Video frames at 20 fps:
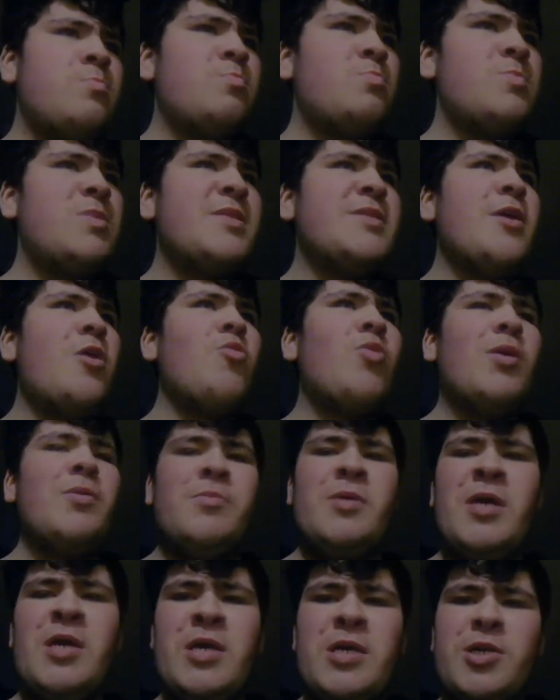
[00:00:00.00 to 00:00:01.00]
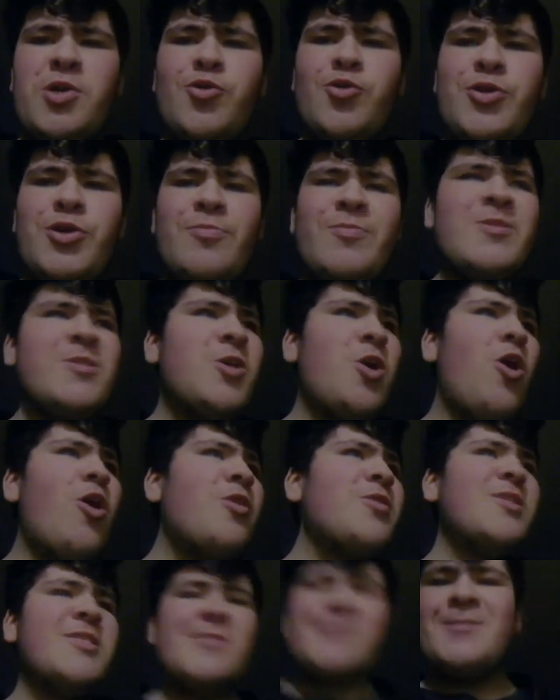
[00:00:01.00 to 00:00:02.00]
There's no one. YouTube is
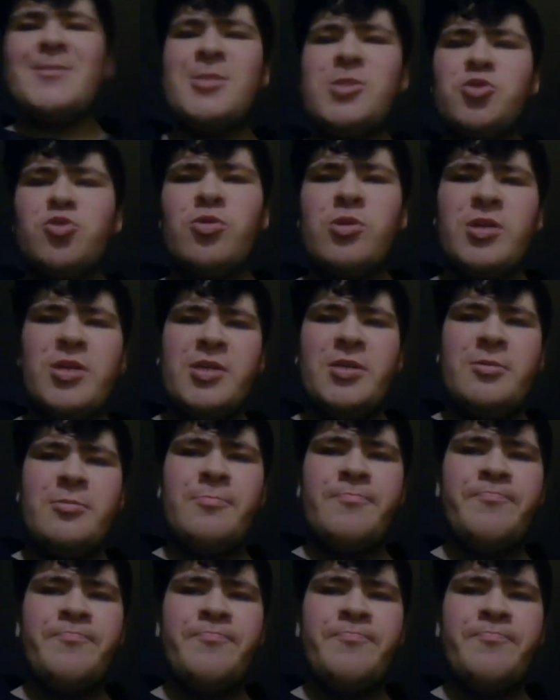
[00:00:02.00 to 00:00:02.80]
gone, it's destroyed.